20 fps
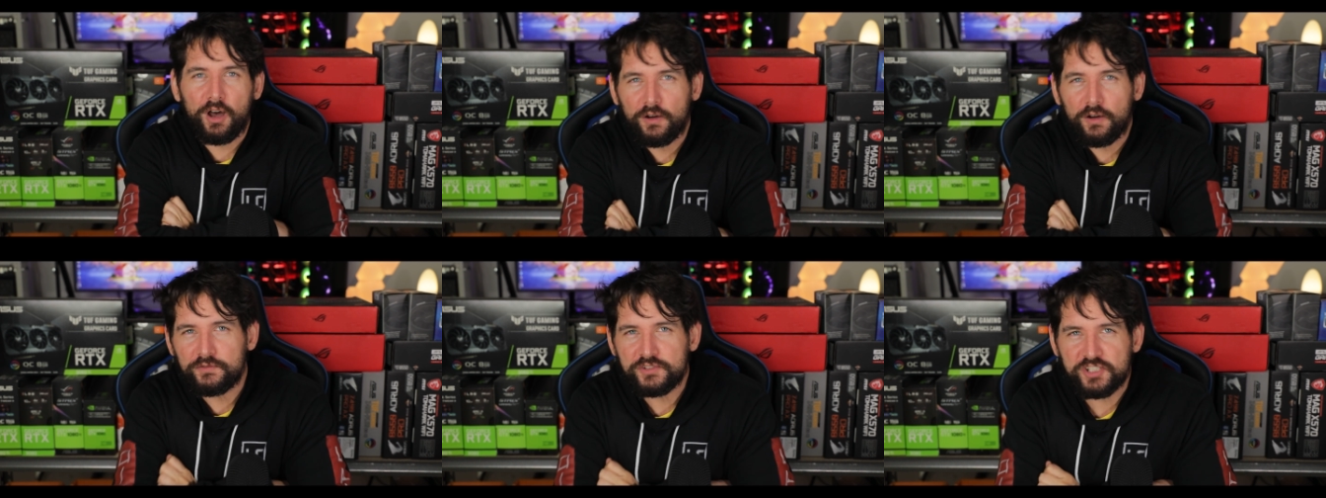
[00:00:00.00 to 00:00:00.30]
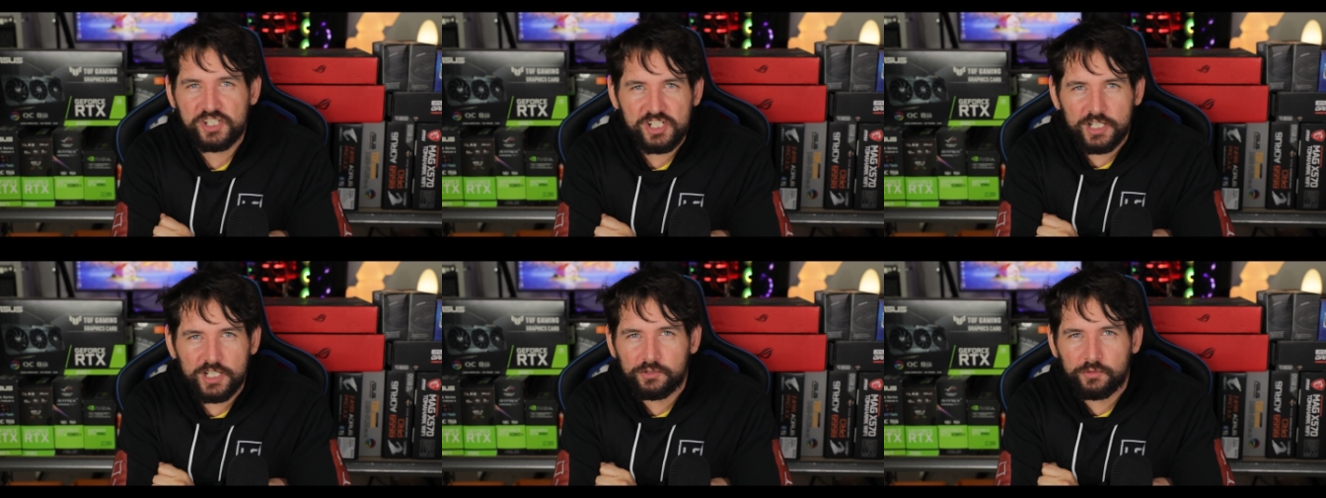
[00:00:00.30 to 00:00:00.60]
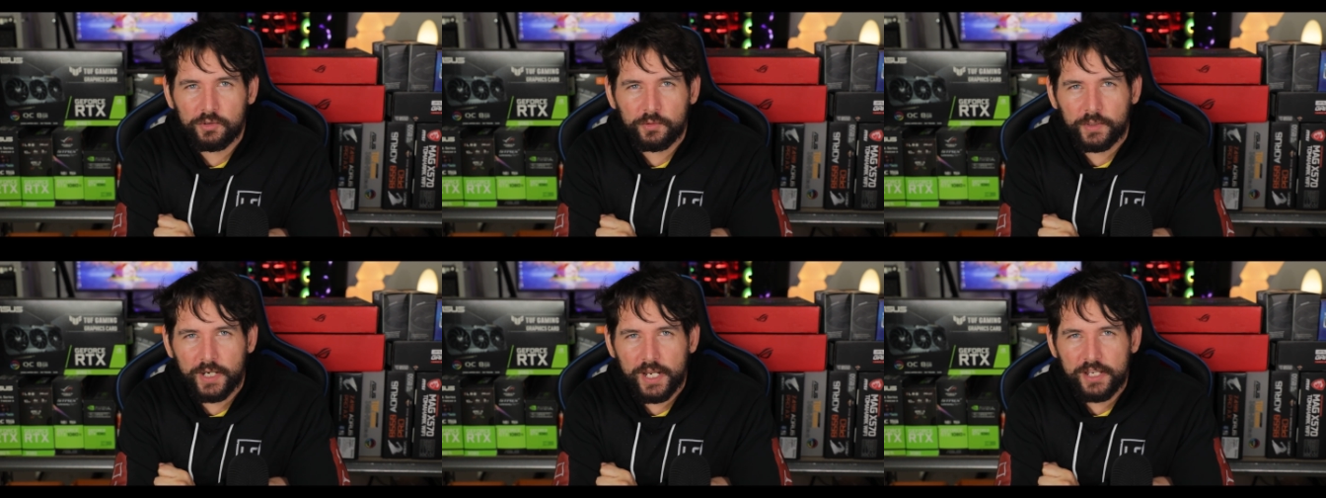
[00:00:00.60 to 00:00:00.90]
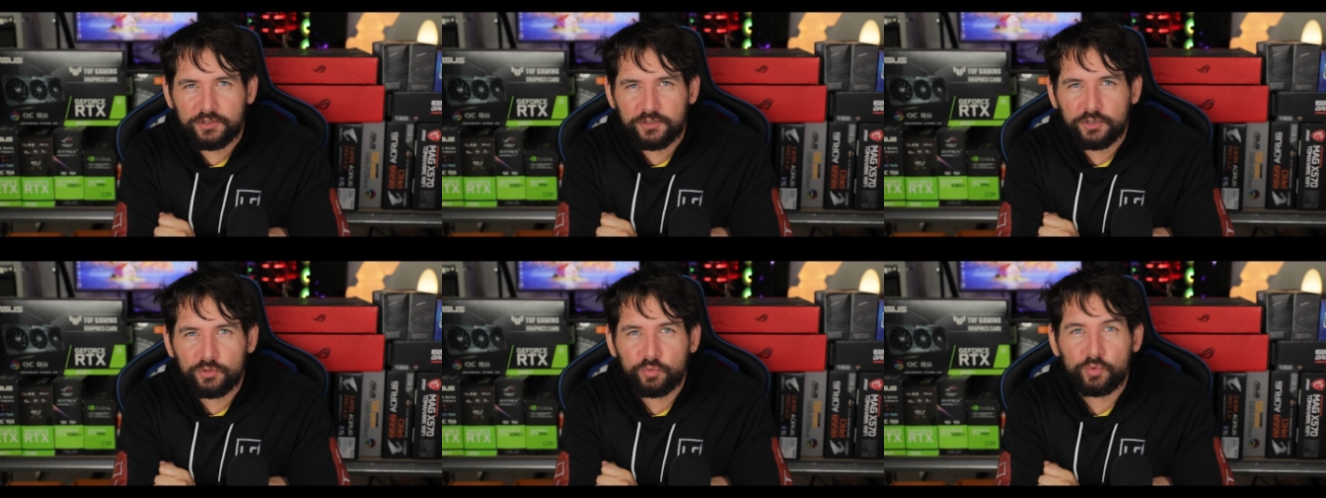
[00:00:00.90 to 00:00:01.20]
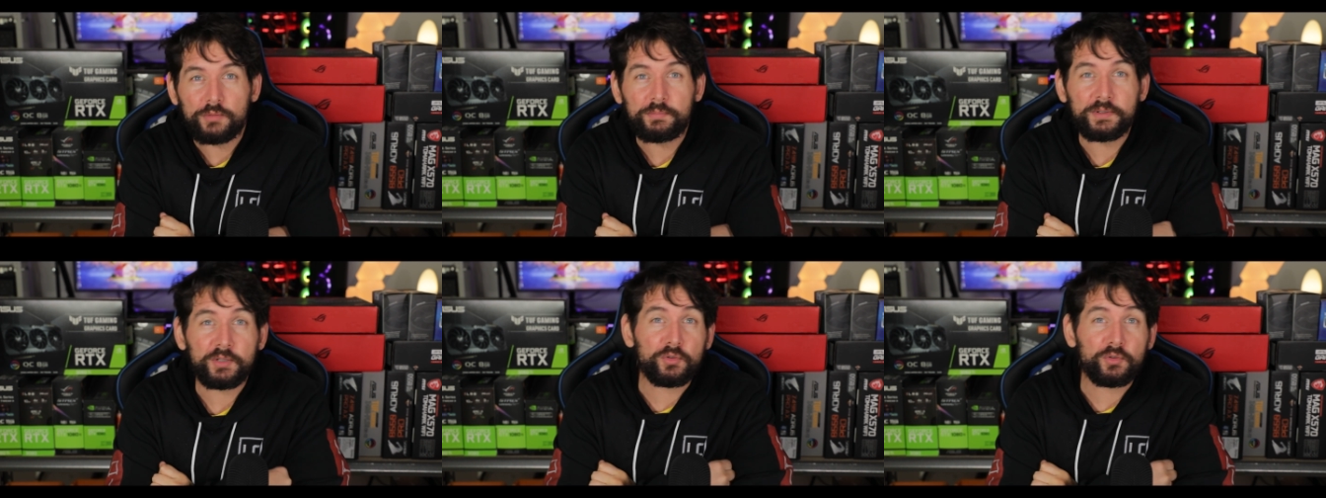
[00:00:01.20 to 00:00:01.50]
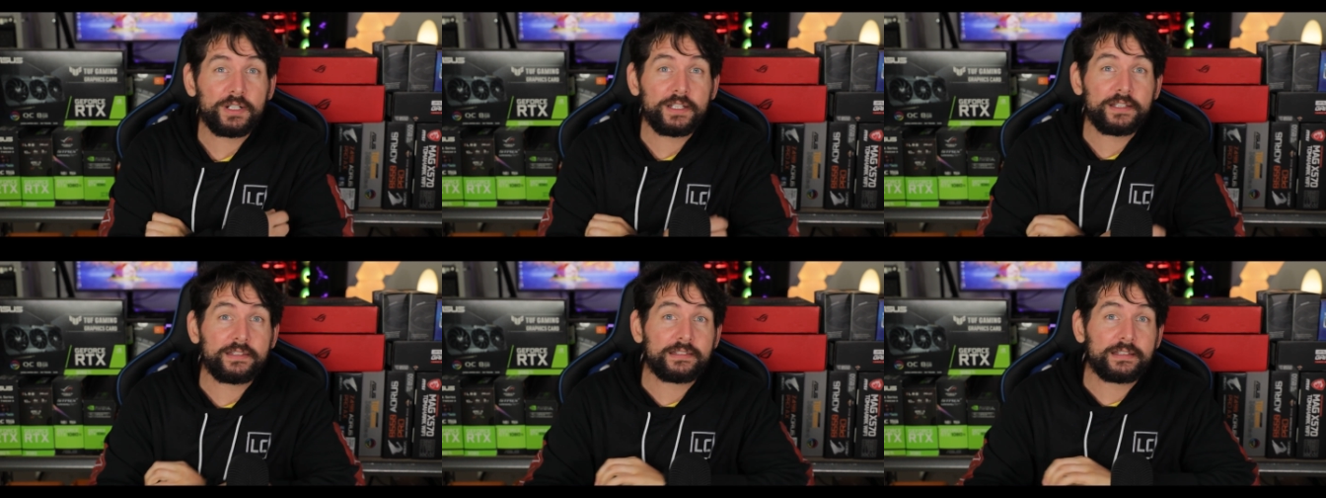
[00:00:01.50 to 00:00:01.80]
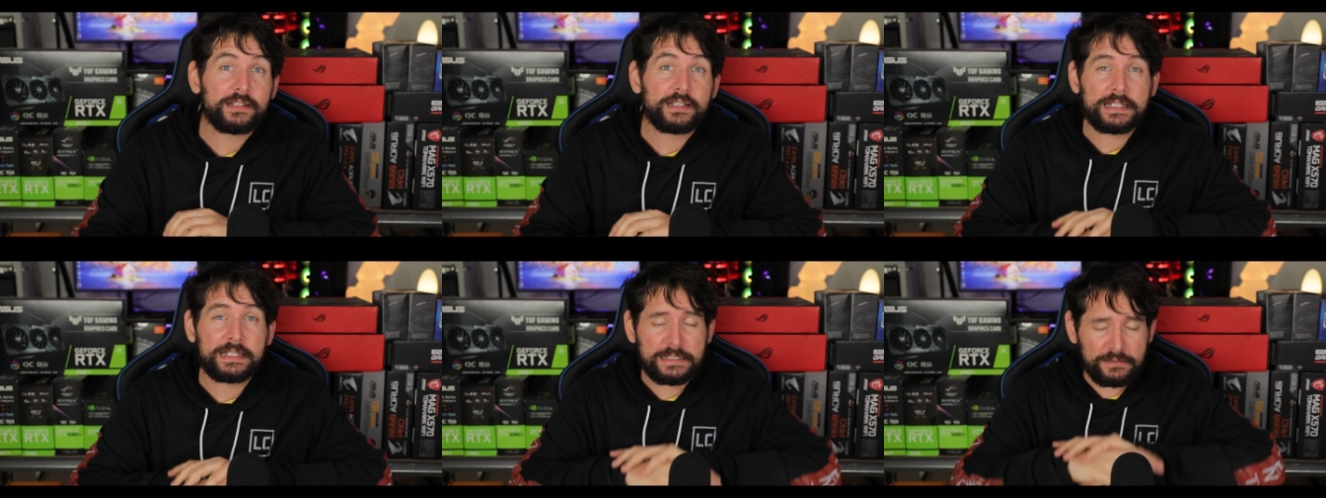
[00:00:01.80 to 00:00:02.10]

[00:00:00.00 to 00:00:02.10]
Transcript: of January, ASUS will be releasing